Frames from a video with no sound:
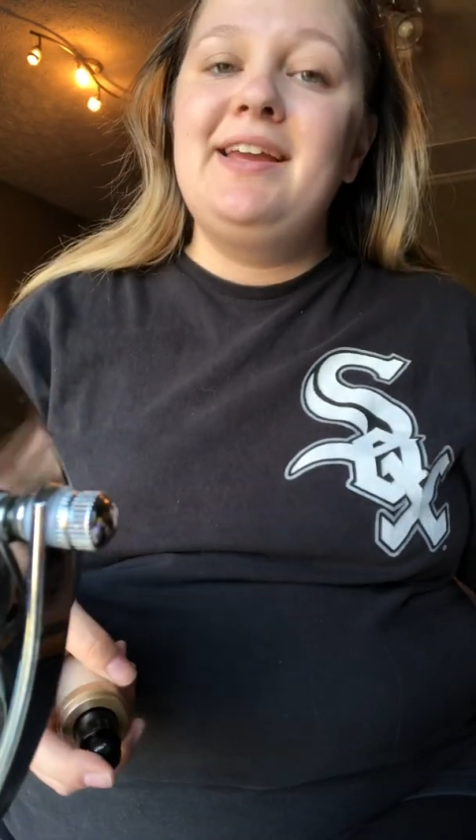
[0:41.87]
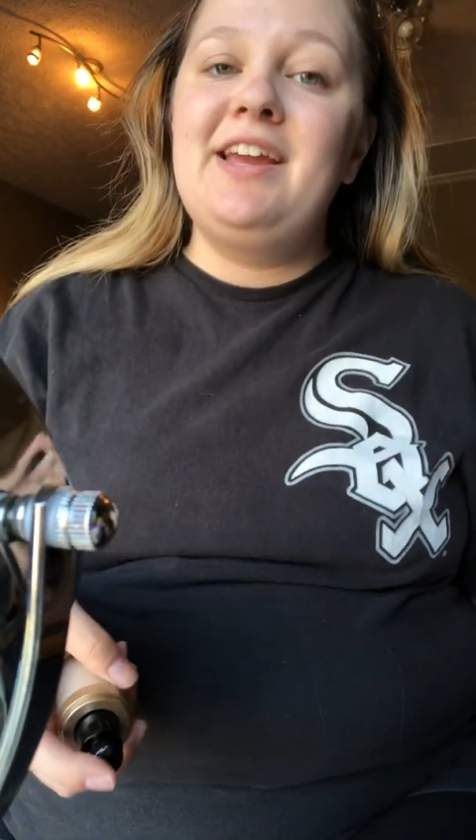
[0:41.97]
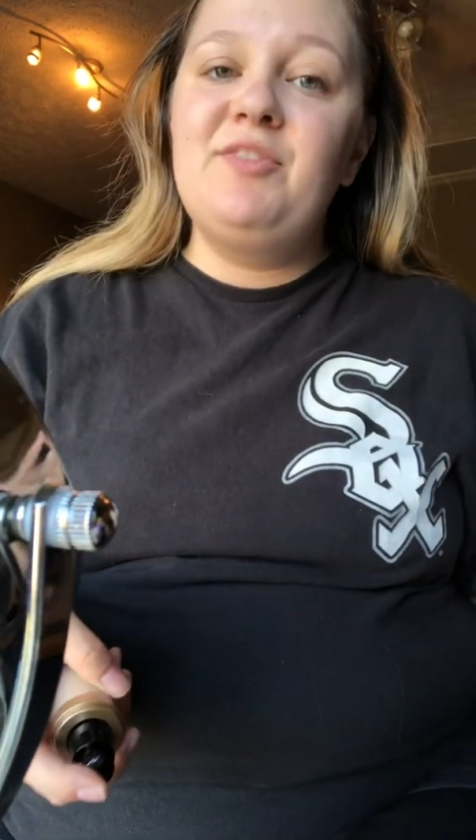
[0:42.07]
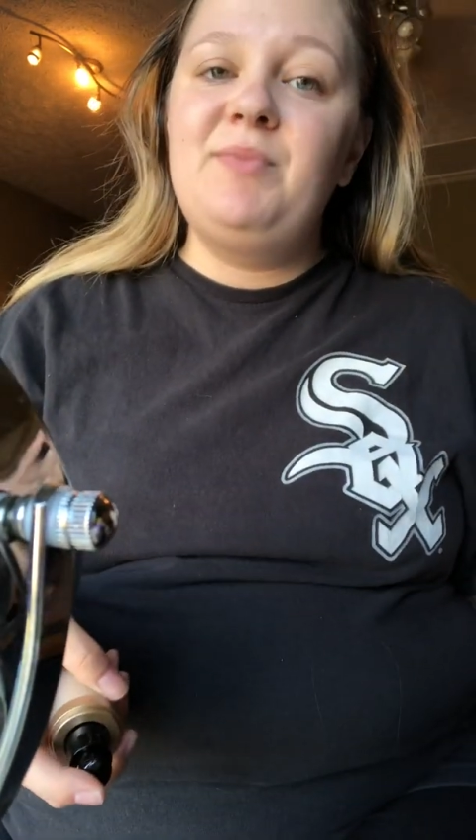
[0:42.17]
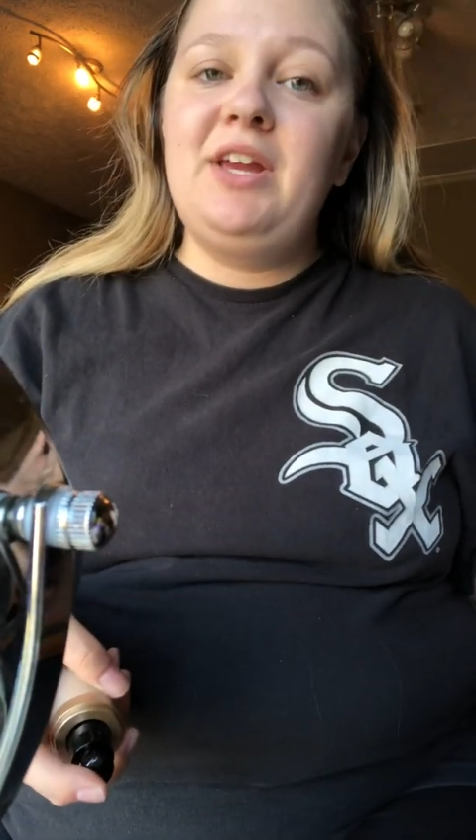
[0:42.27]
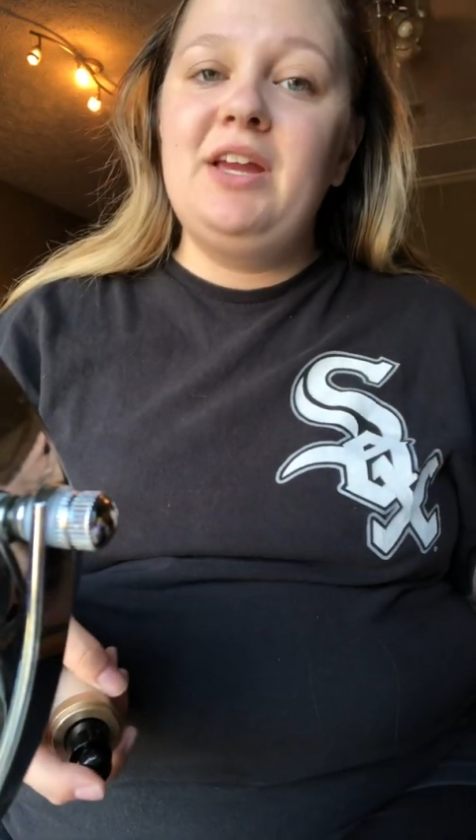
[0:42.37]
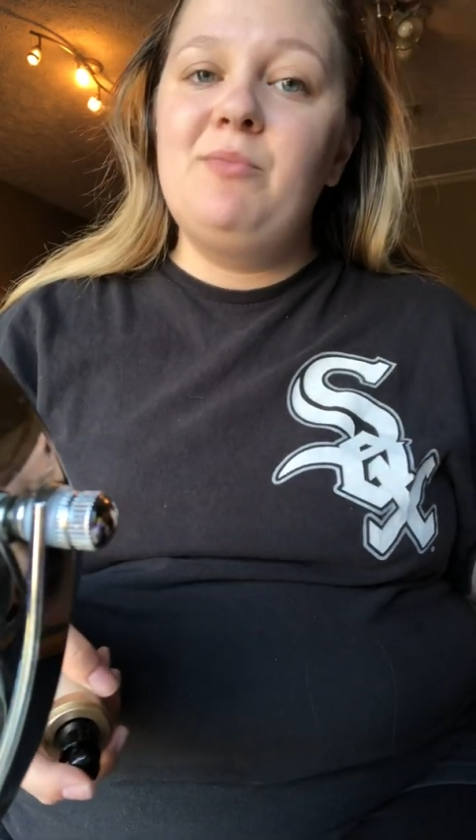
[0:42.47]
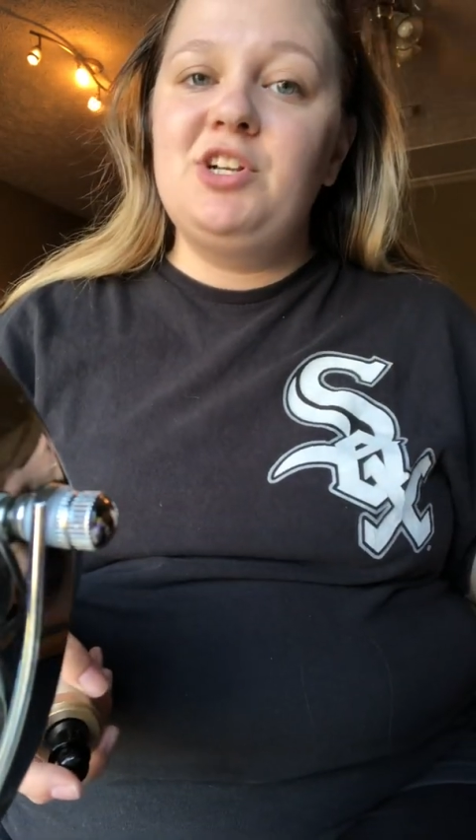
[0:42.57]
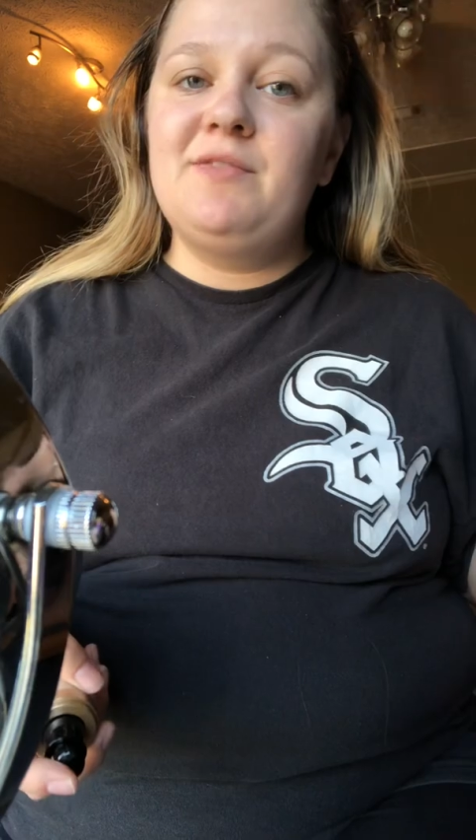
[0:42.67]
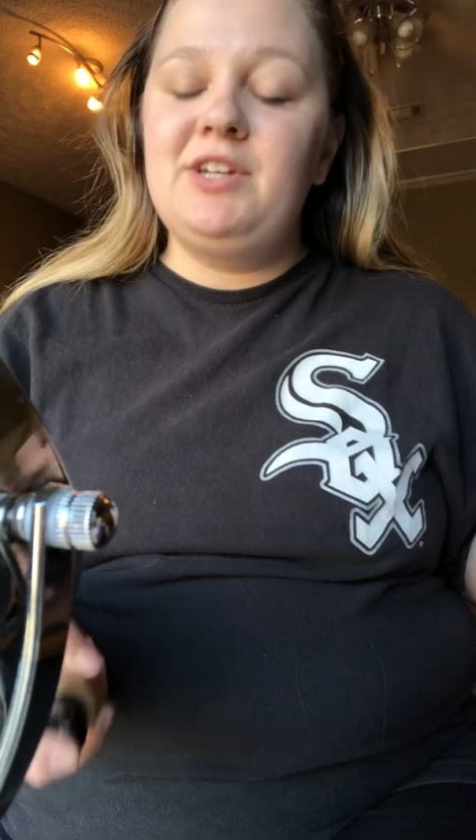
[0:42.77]
give me
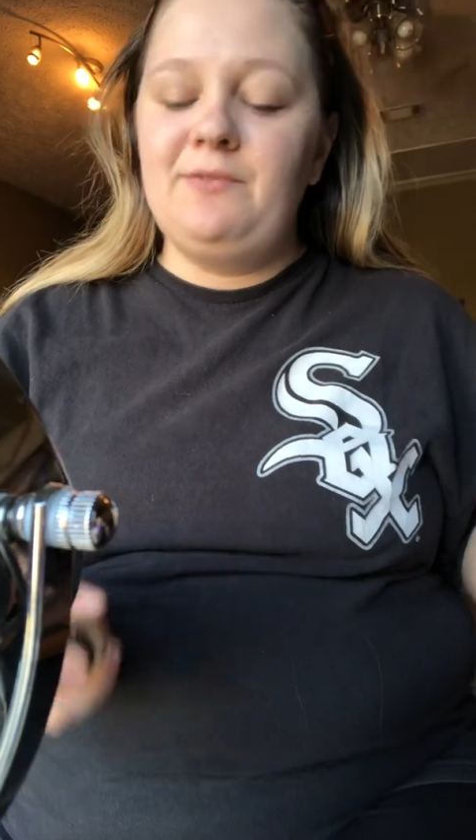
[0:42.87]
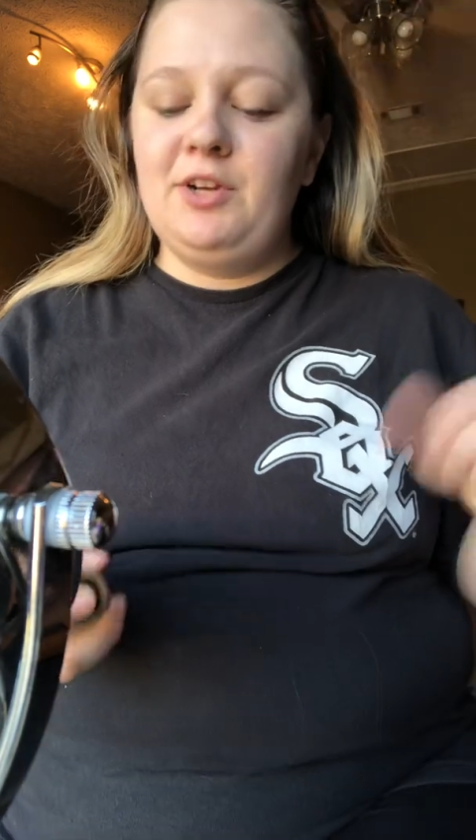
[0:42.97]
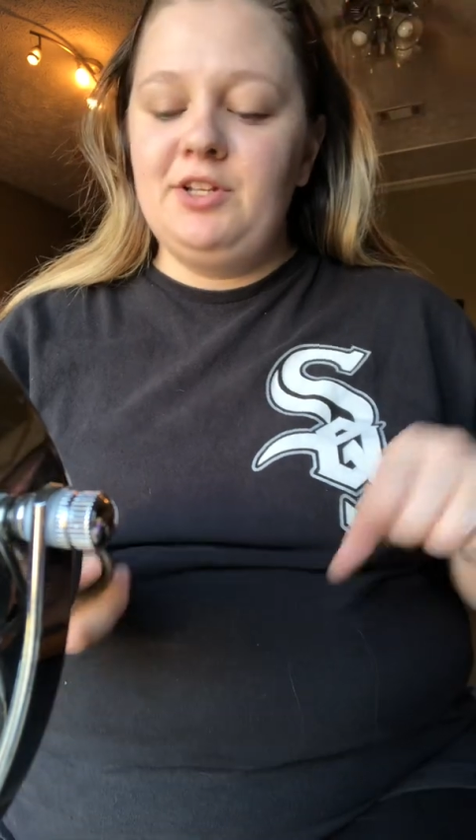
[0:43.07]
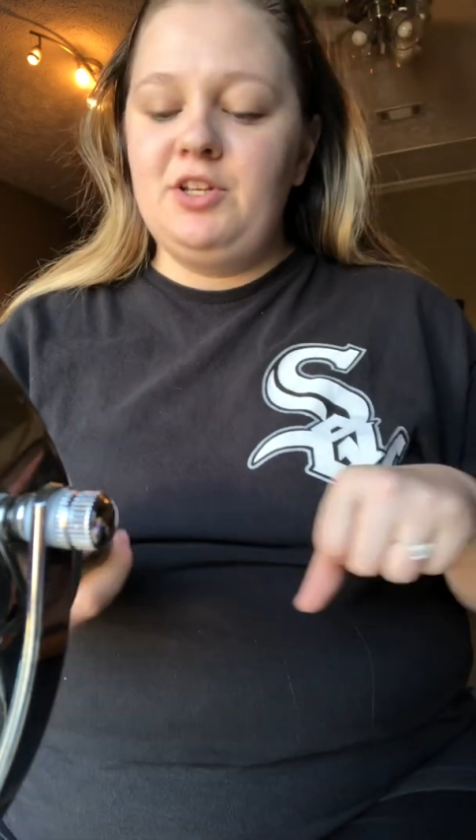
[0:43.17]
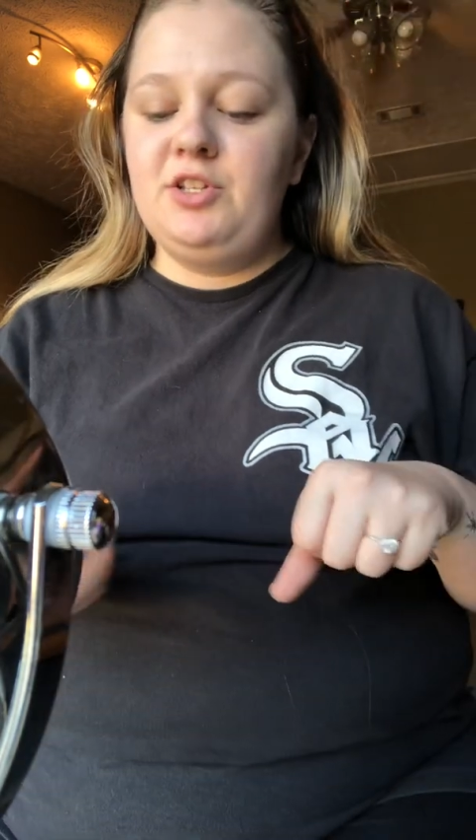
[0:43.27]
much of a difference.